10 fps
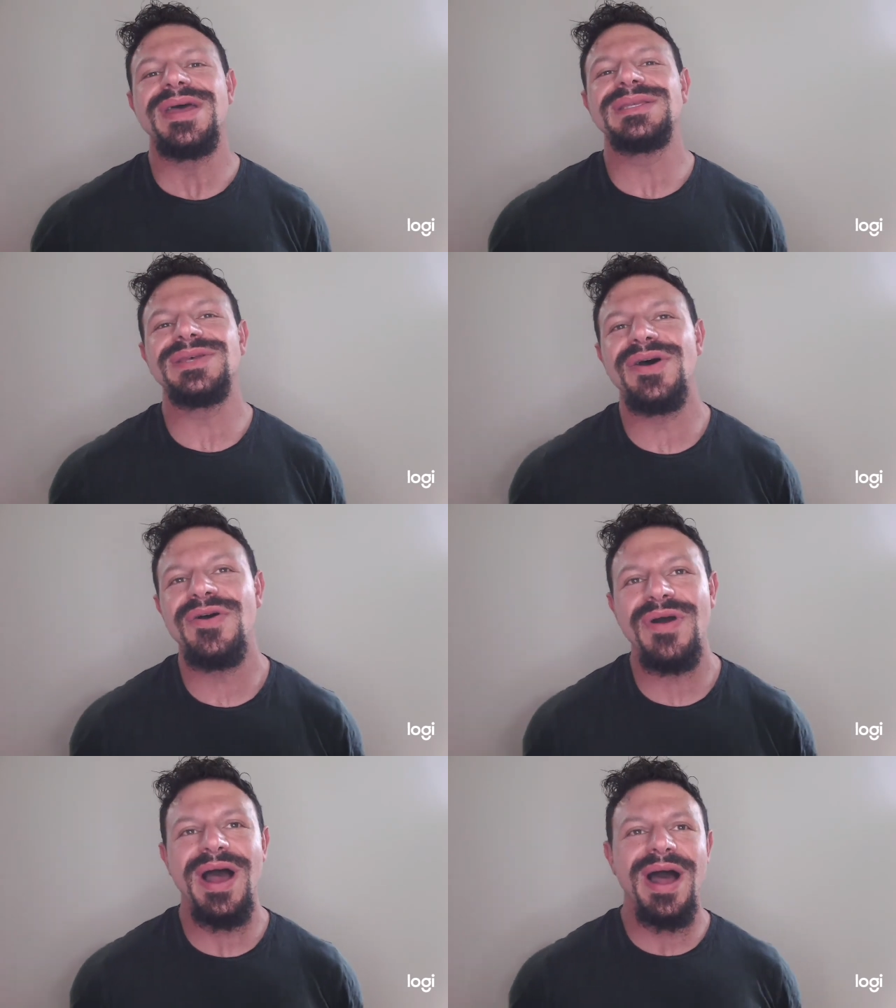
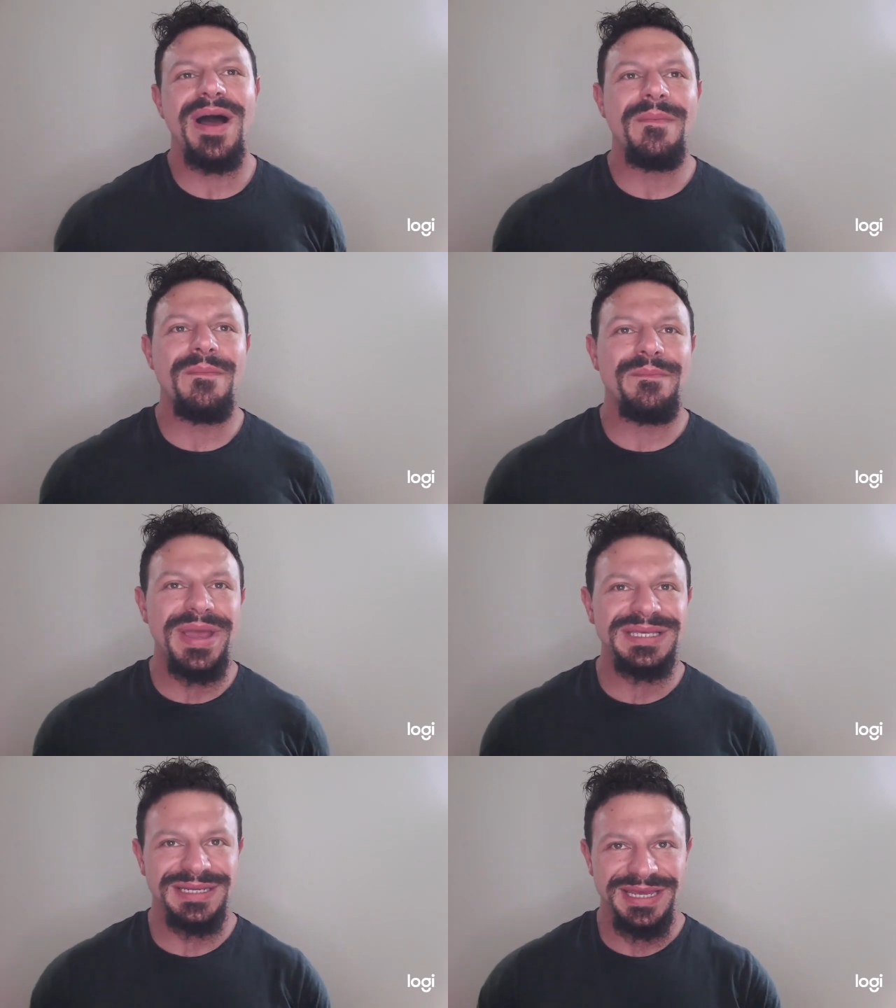So um,
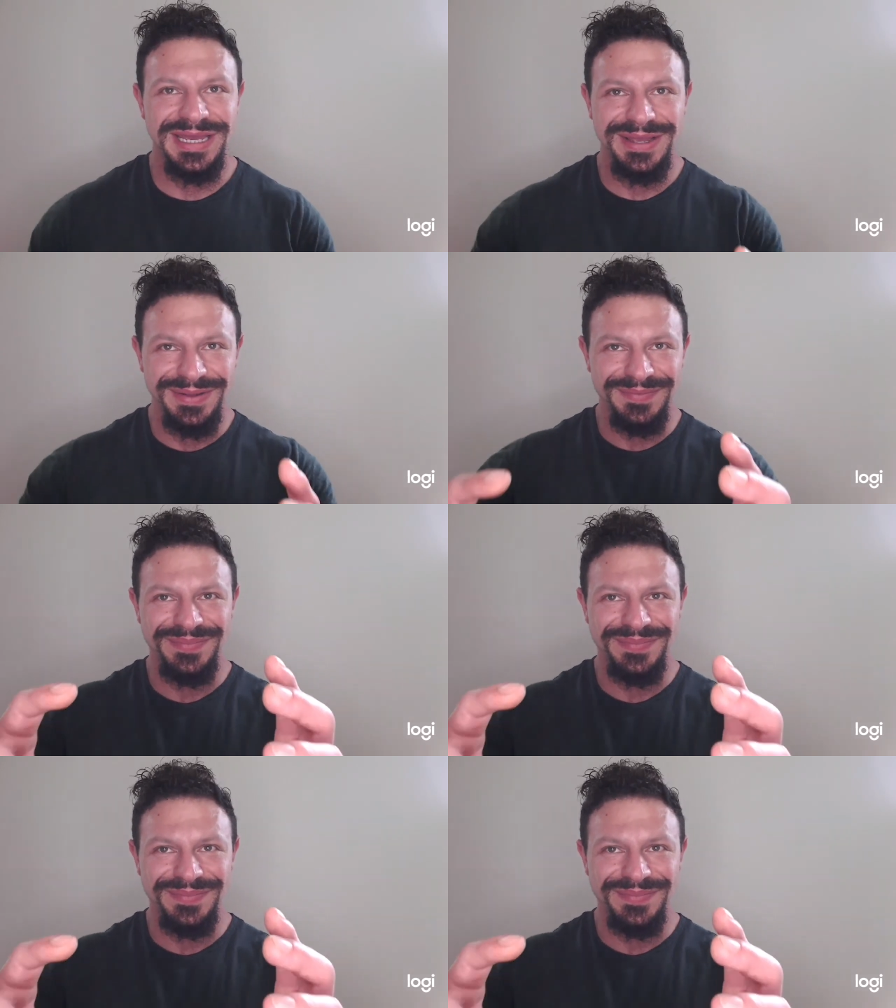basically,